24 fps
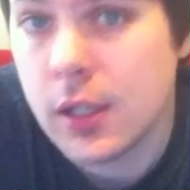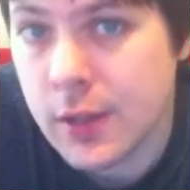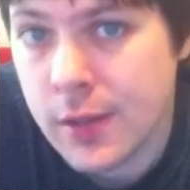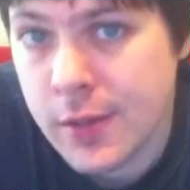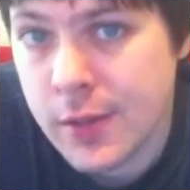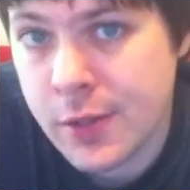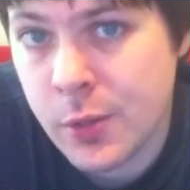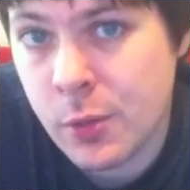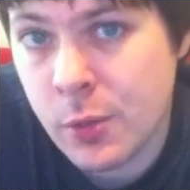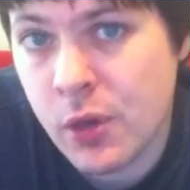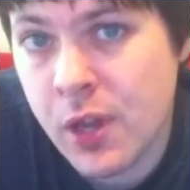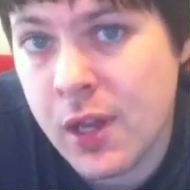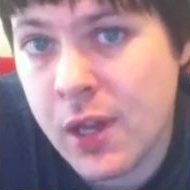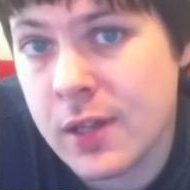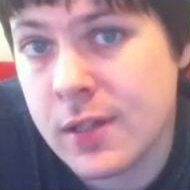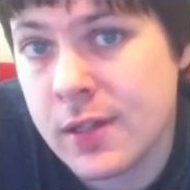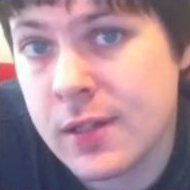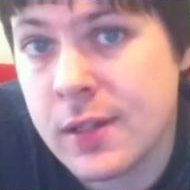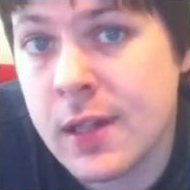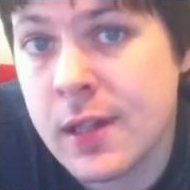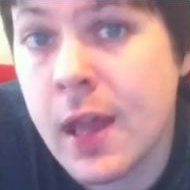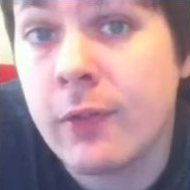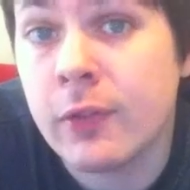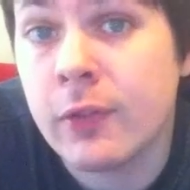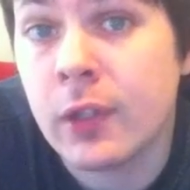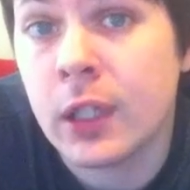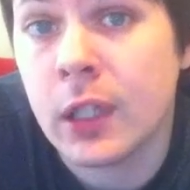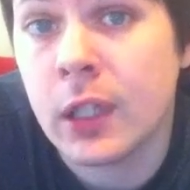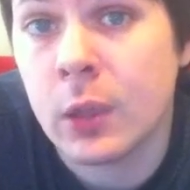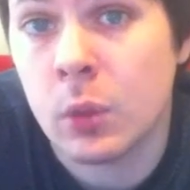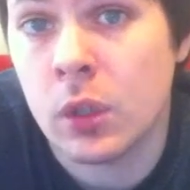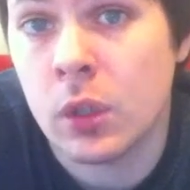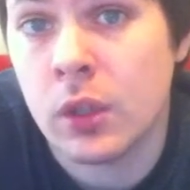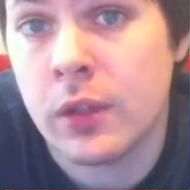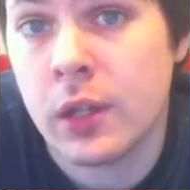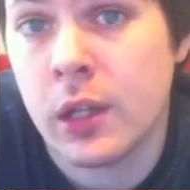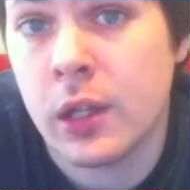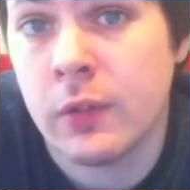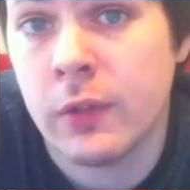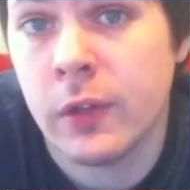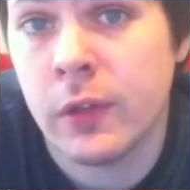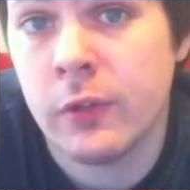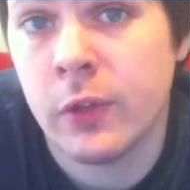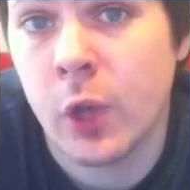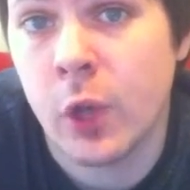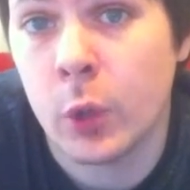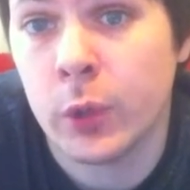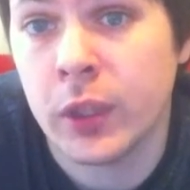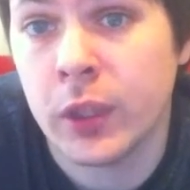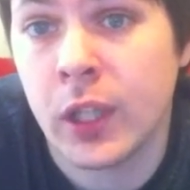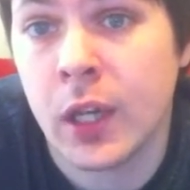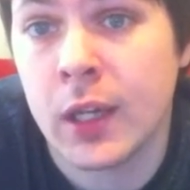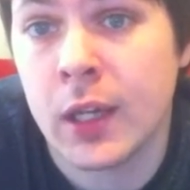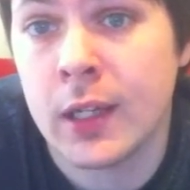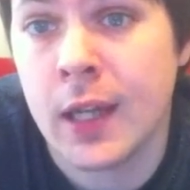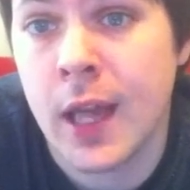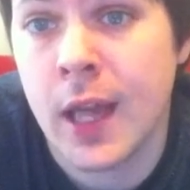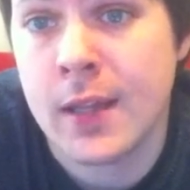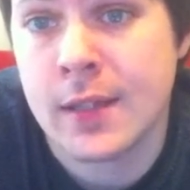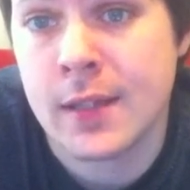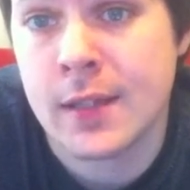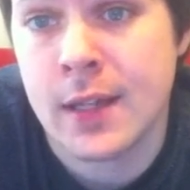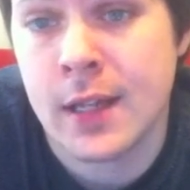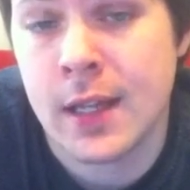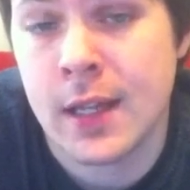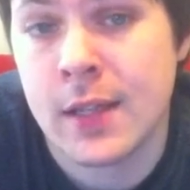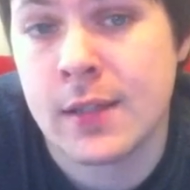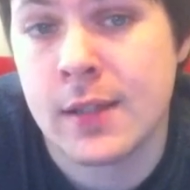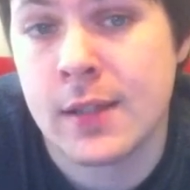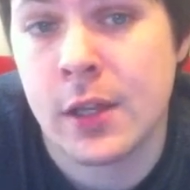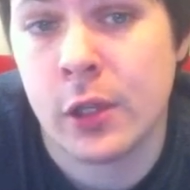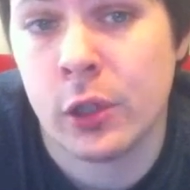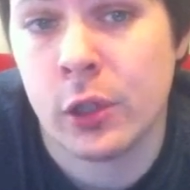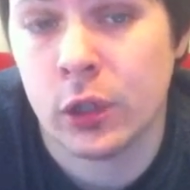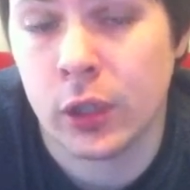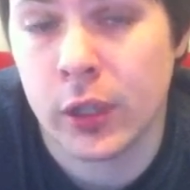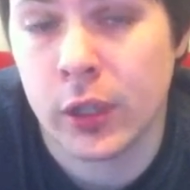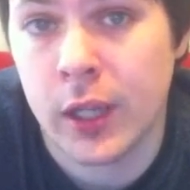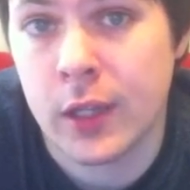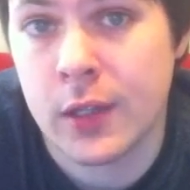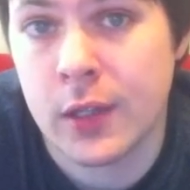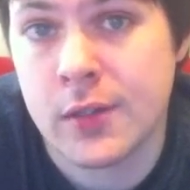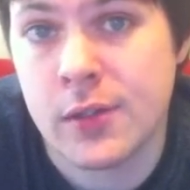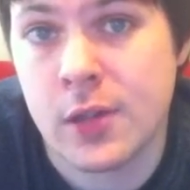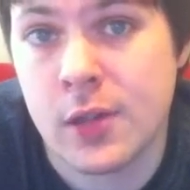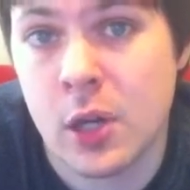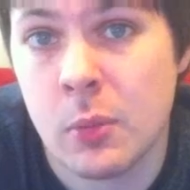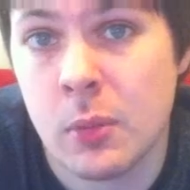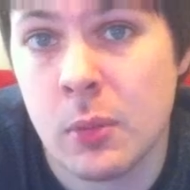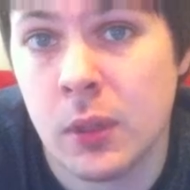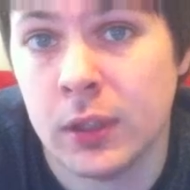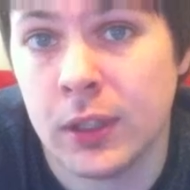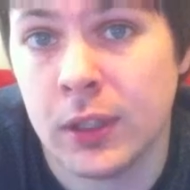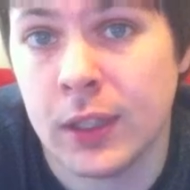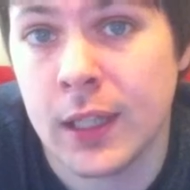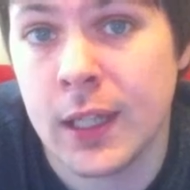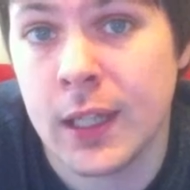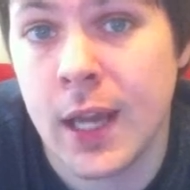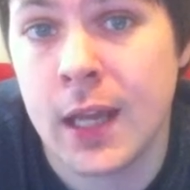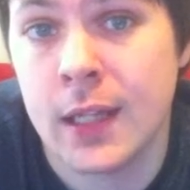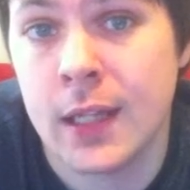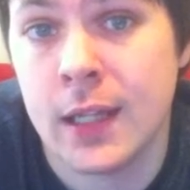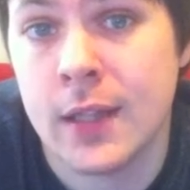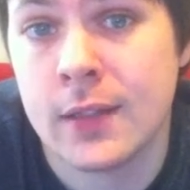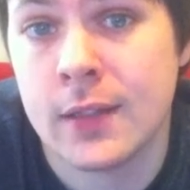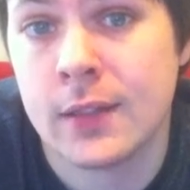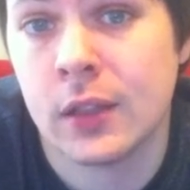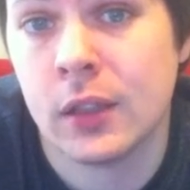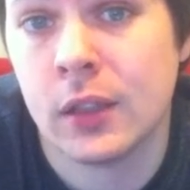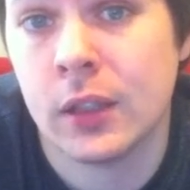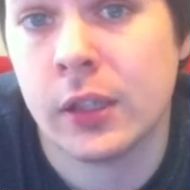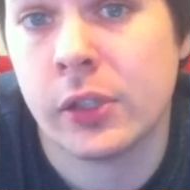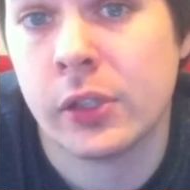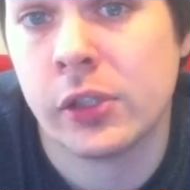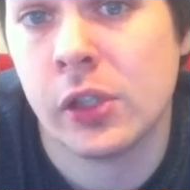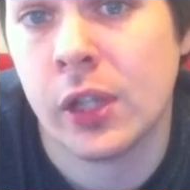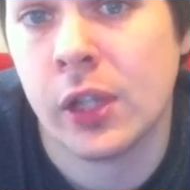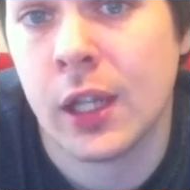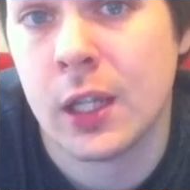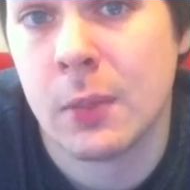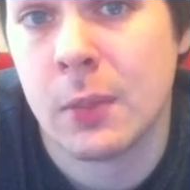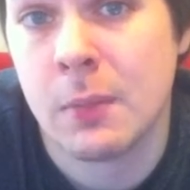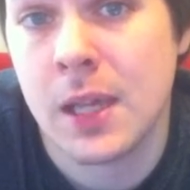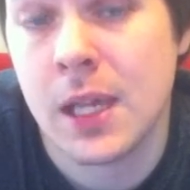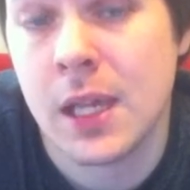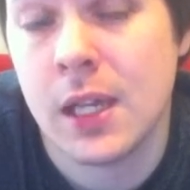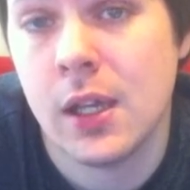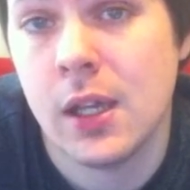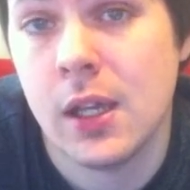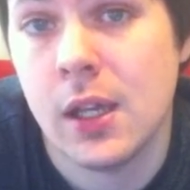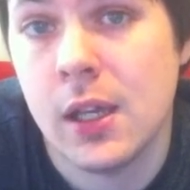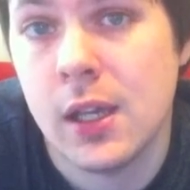The Super 8 is definitely worth it if you've only got an SNES and you're looking to start building an NES collection like me,